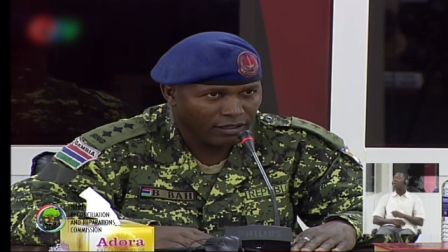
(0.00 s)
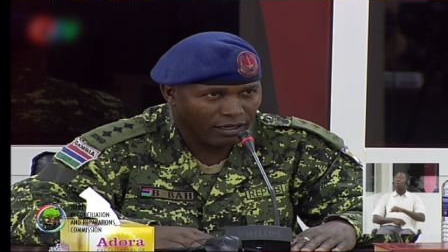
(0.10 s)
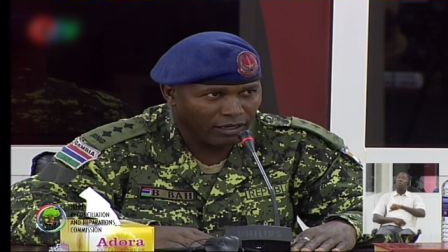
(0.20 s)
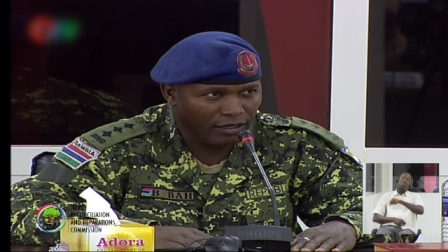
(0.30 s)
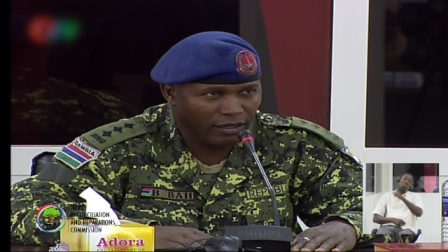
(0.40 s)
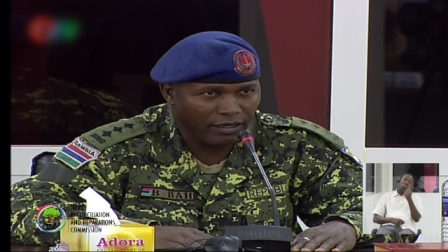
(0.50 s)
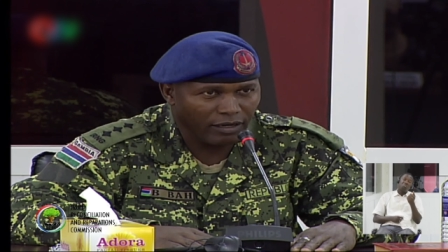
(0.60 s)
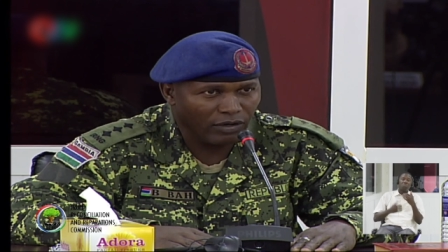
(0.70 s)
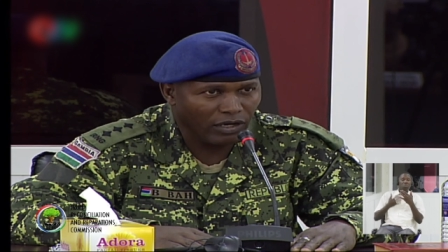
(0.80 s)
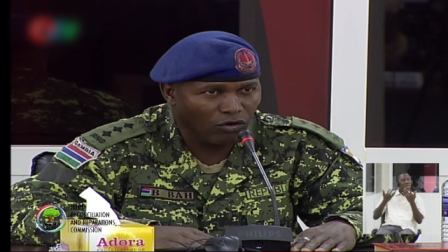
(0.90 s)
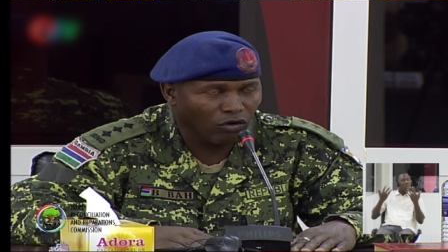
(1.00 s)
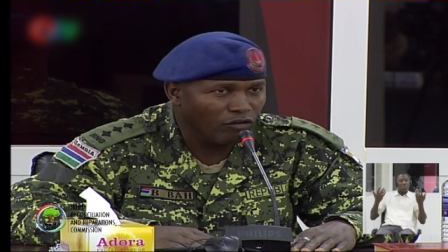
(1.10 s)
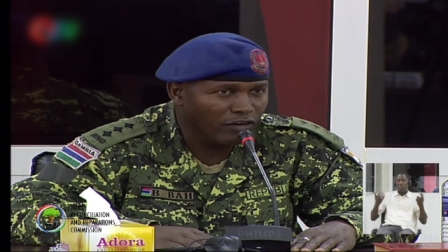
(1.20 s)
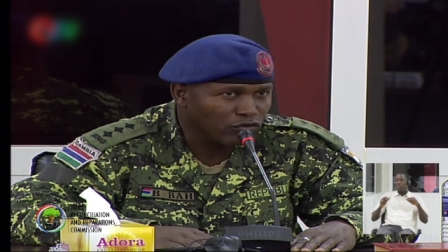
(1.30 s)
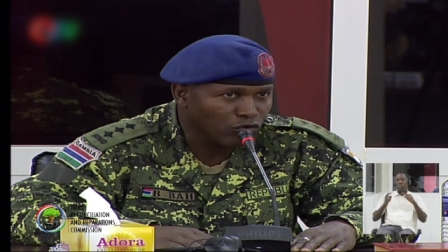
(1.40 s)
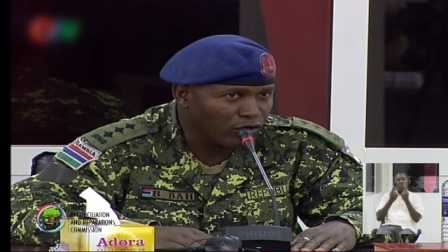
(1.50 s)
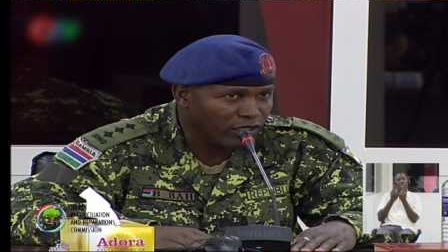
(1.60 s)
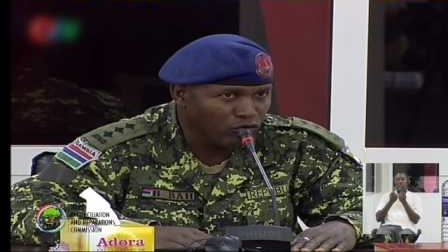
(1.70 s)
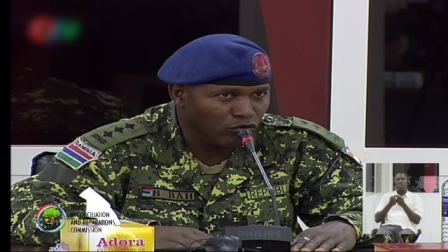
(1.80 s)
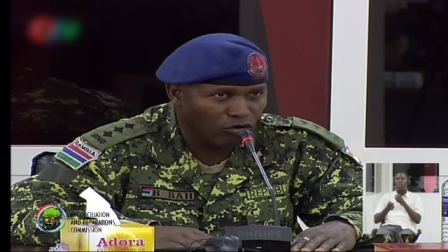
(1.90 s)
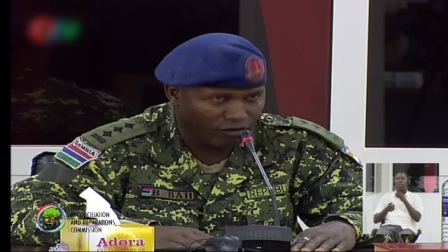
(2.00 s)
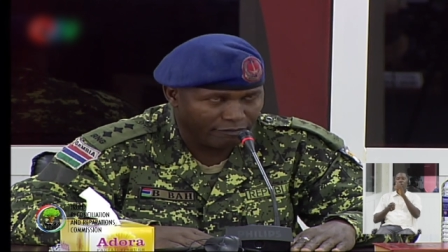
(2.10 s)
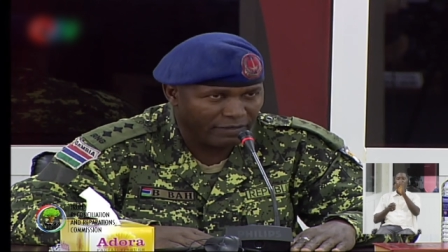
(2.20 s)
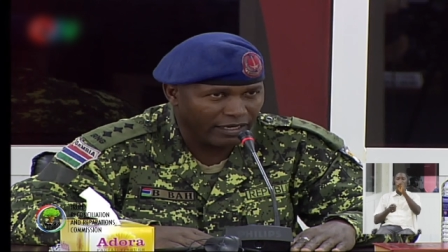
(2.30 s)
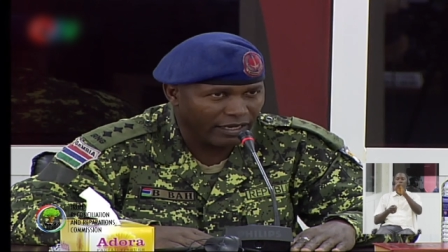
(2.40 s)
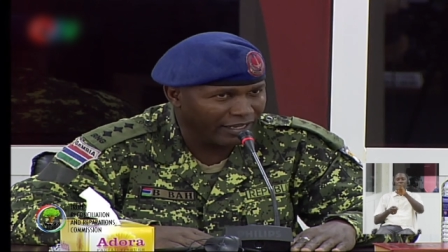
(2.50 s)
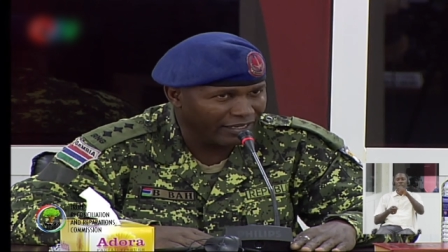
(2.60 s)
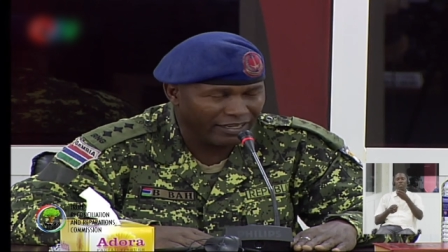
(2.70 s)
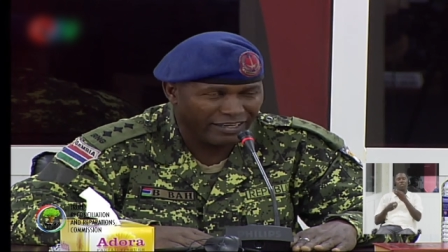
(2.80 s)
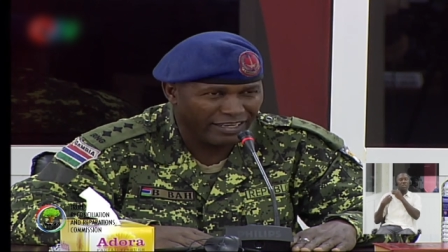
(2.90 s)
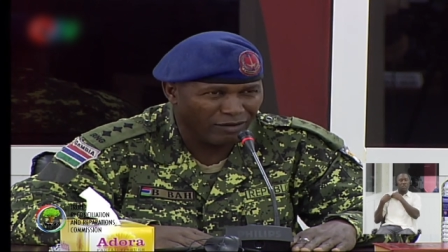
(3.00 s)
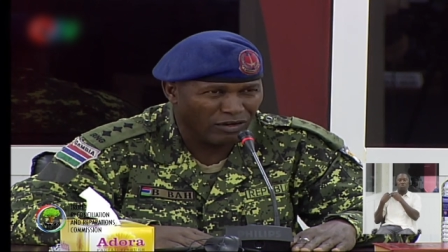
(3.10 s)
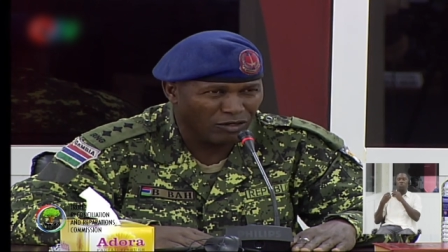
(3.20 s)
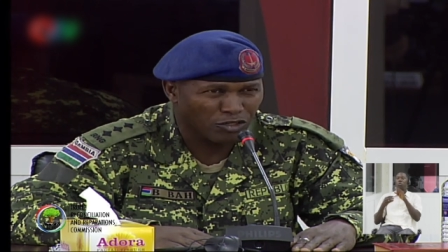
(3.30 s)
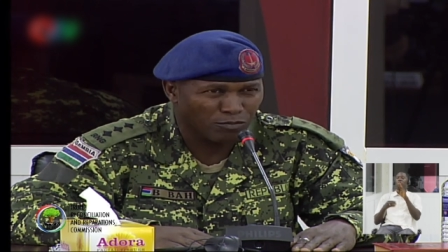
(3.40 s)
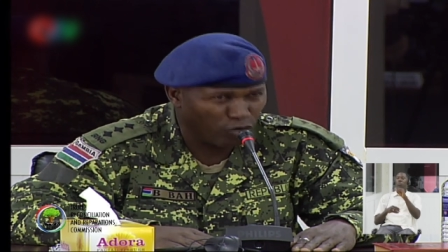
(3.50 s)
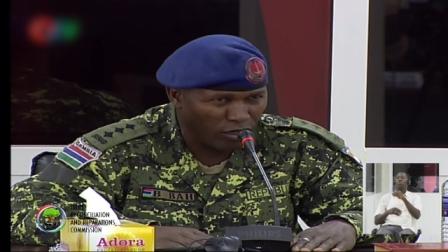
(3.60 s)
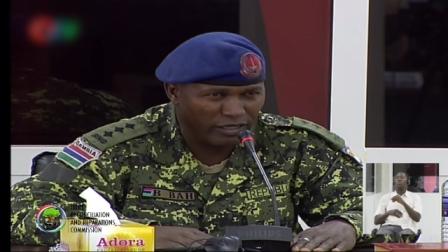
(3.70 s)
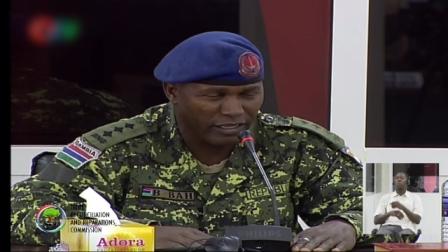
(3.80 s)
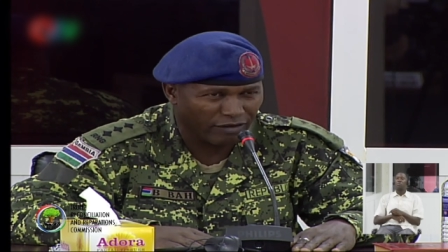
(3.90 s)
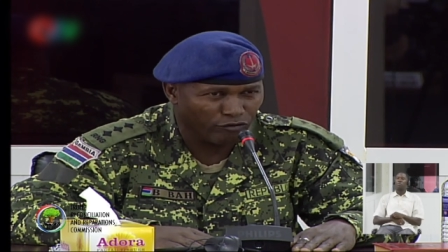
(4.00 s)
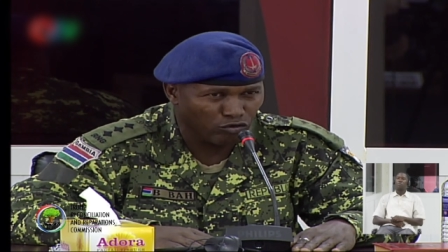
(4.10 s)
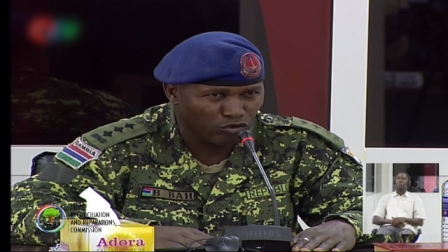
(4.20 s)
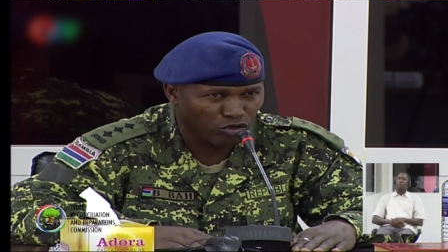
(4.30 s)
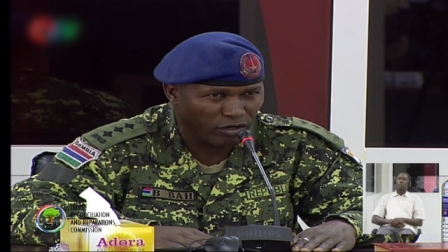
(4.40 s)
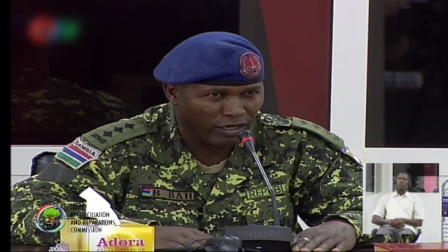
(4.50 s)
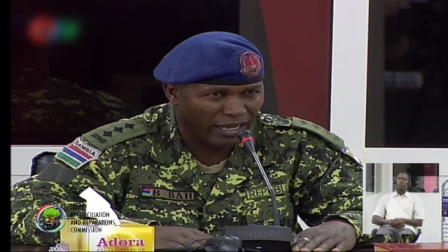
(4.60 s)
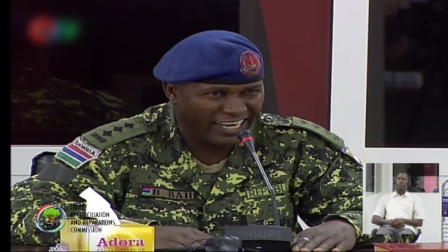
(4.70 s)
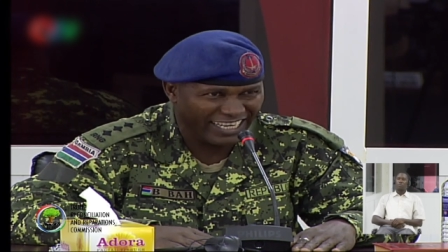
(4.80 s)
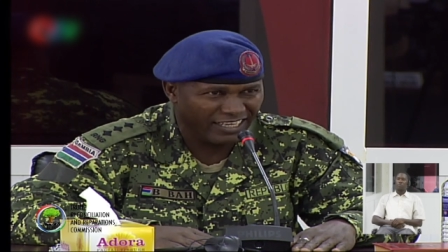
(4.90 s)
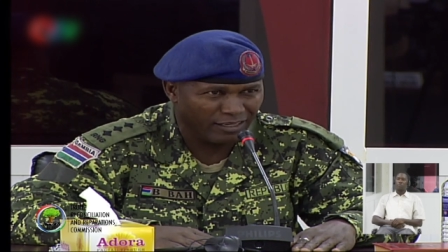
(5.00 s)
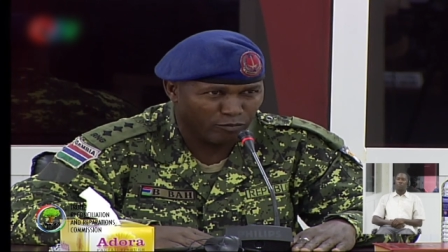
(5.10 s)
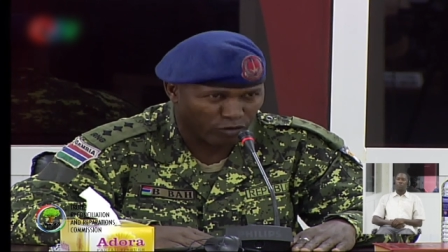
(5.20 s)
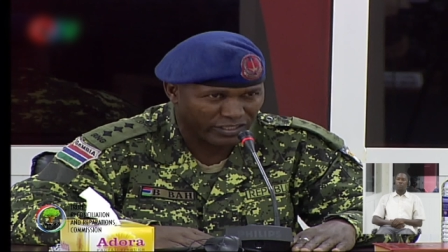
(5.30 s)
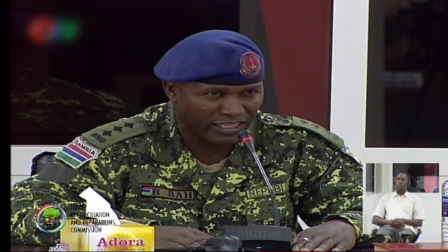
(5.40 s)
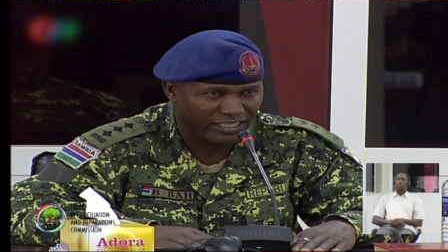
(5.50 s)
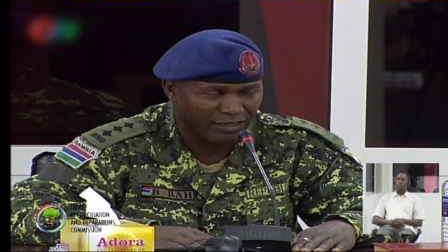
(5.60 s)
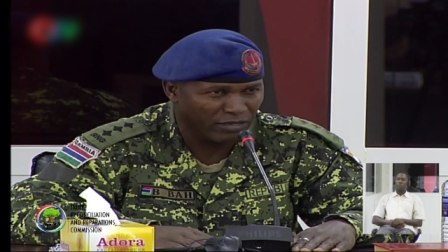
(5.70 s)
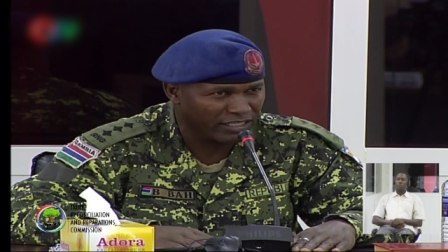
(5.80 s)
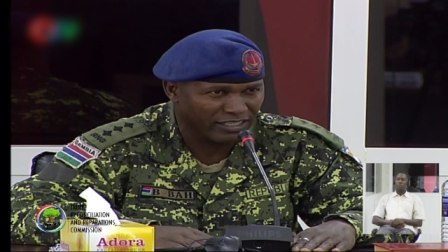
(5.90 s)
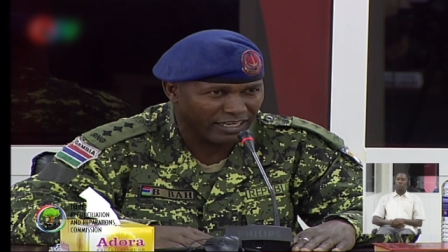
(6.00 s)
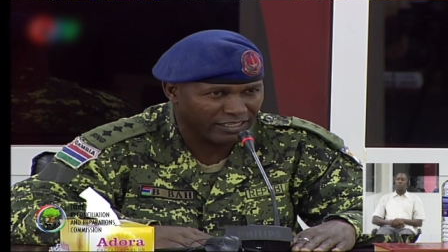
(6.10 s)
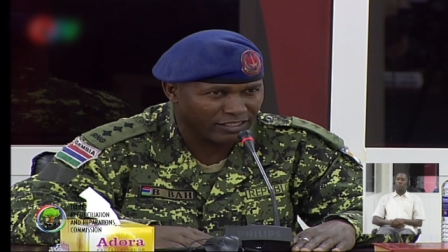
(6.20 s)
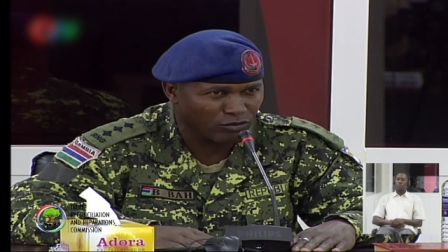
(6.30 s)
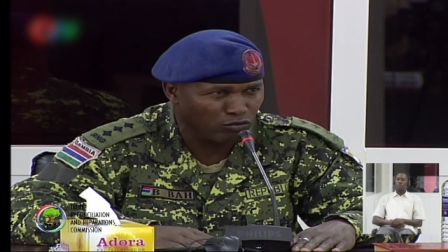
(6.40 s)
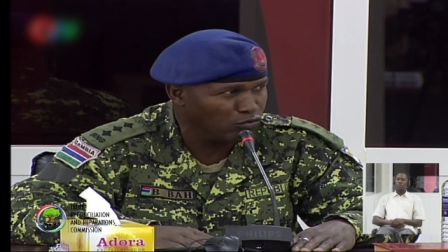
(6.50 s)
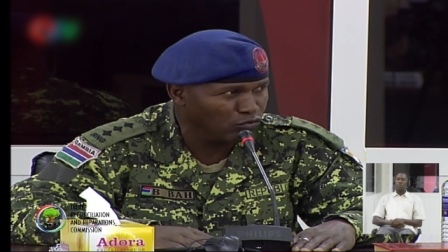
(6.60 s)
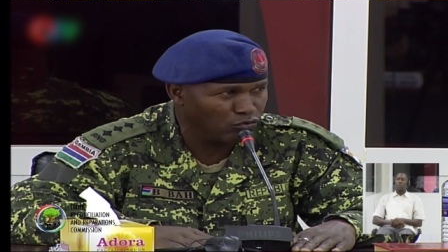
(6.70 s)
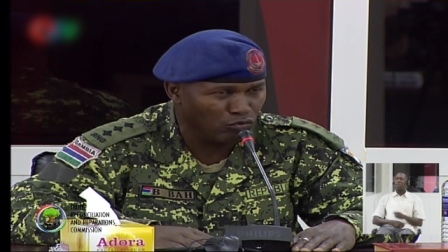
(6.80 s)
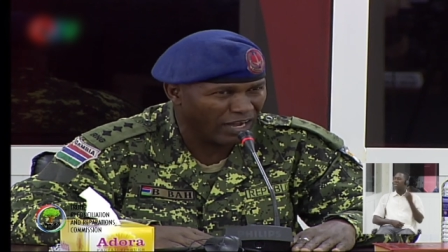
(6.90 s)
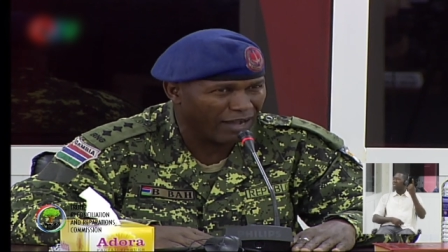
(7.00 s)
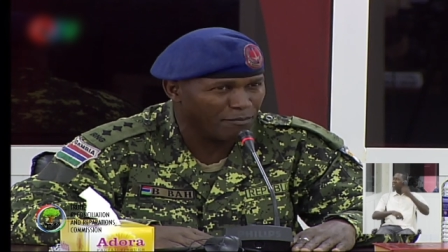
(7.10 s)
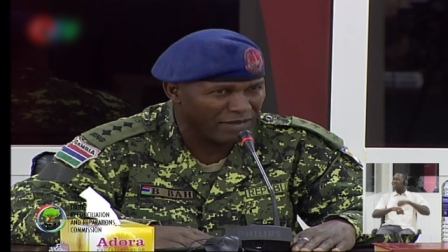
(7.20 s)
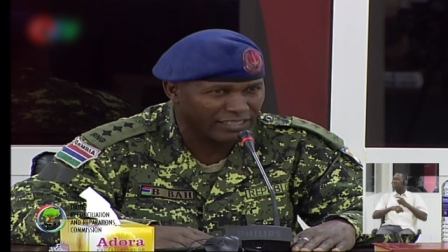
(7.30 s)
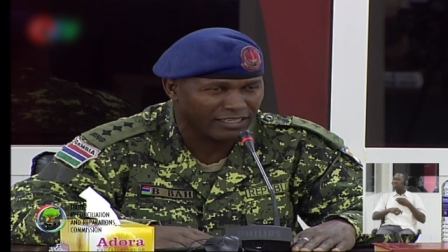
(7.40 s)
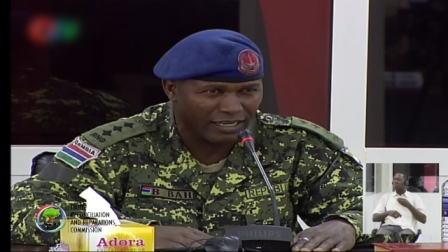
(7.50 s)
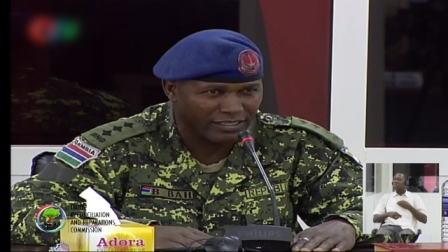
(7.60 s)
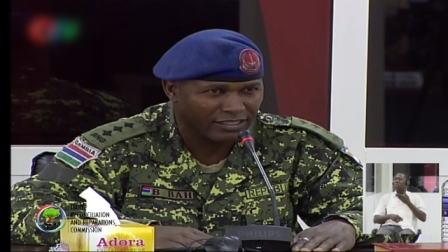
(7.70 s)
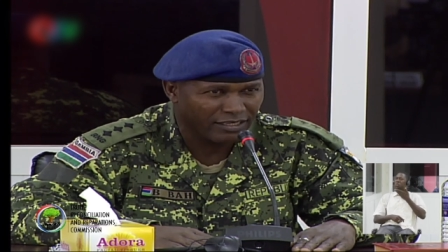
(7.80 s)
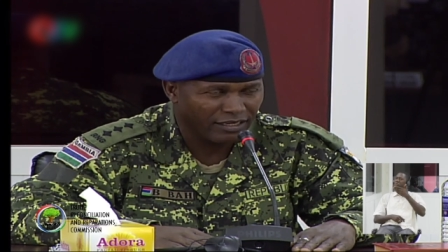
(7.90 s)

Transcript: and then they will overthrow the new government, and then they will spoil the revolution, and in the process, the mercenaries who are merciless,